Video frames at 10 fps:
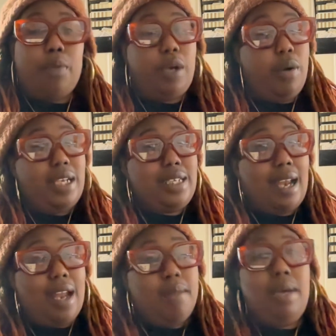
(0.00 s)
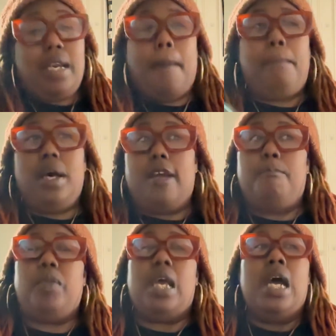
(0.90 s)
We're going to get to that in a minute.
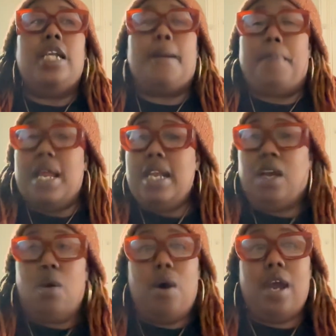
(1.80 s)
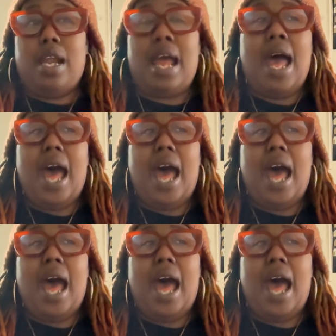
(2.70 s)
But depending on